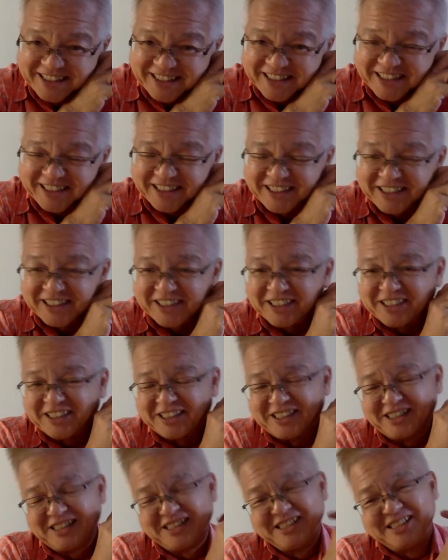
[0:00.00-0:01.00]

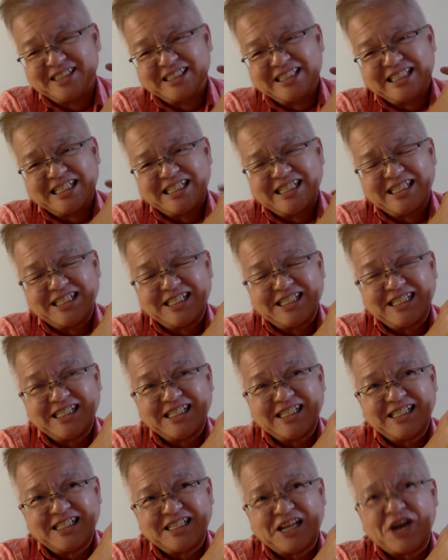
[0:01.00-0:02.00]

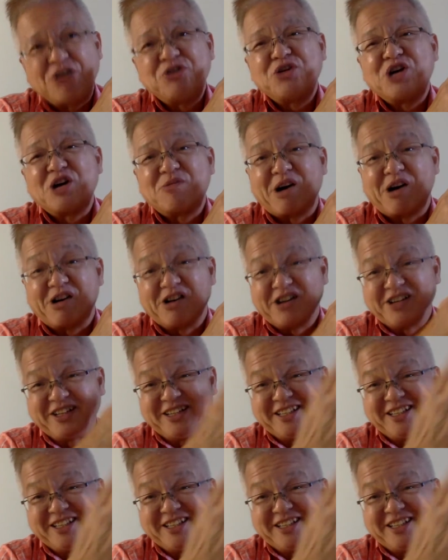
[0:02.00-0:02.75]
tell you about